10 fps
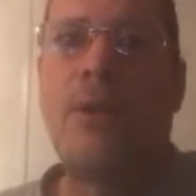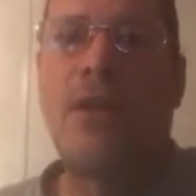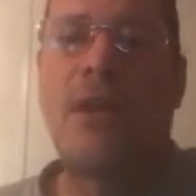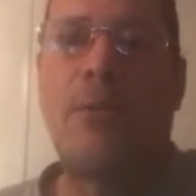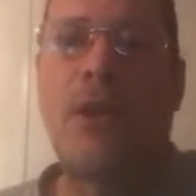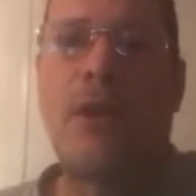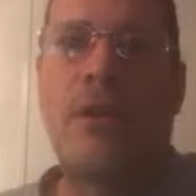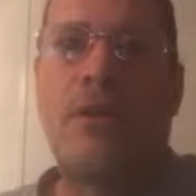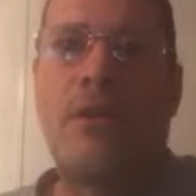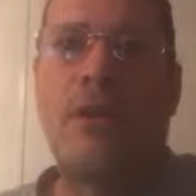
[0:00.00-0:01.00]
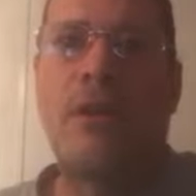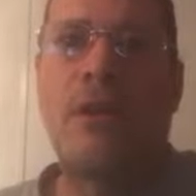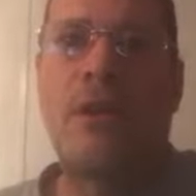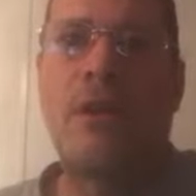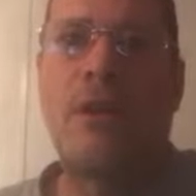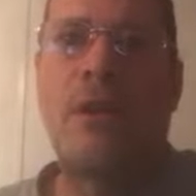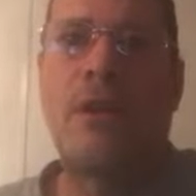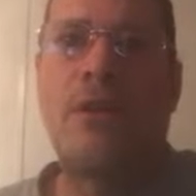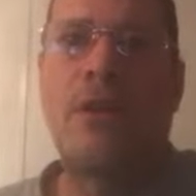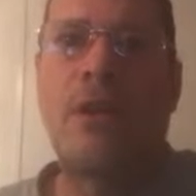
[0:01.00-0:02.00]
By the time we got lucky in a
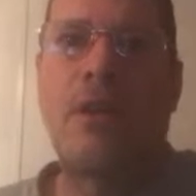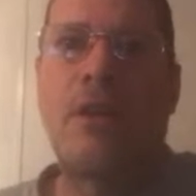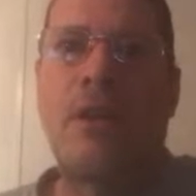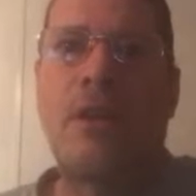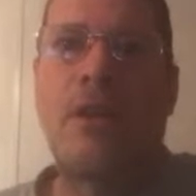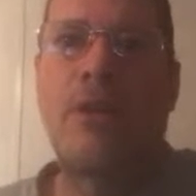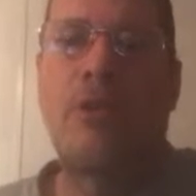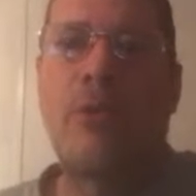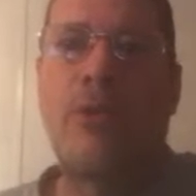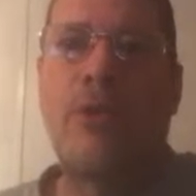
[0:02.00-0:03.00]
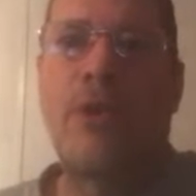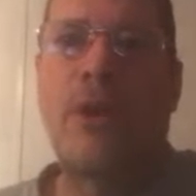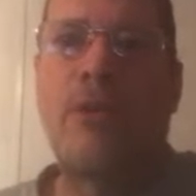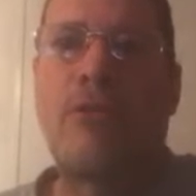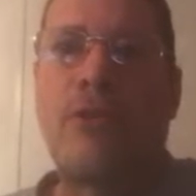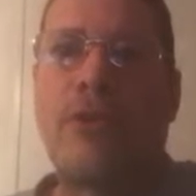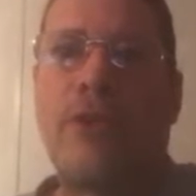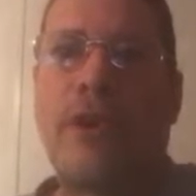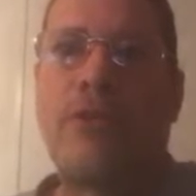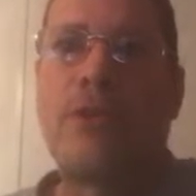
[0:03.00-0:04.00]
ninth inning and had a three-run ninth for the
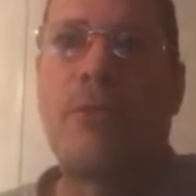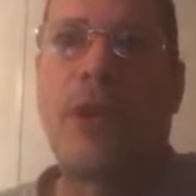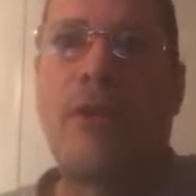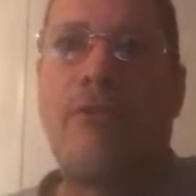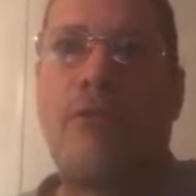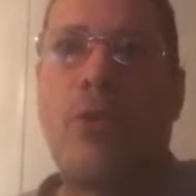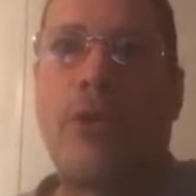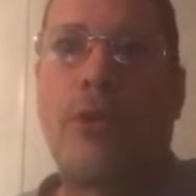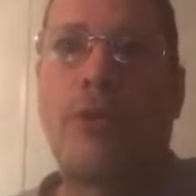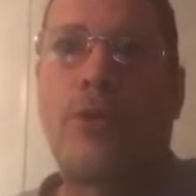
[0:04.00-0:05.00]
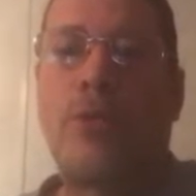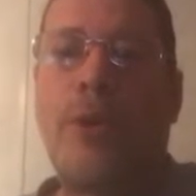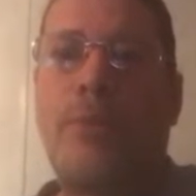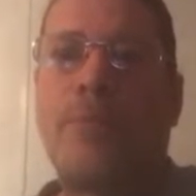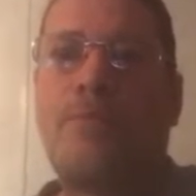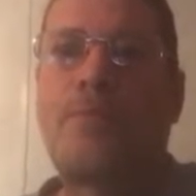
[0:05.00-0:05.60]
Tigers to make it a 4-0 sweep.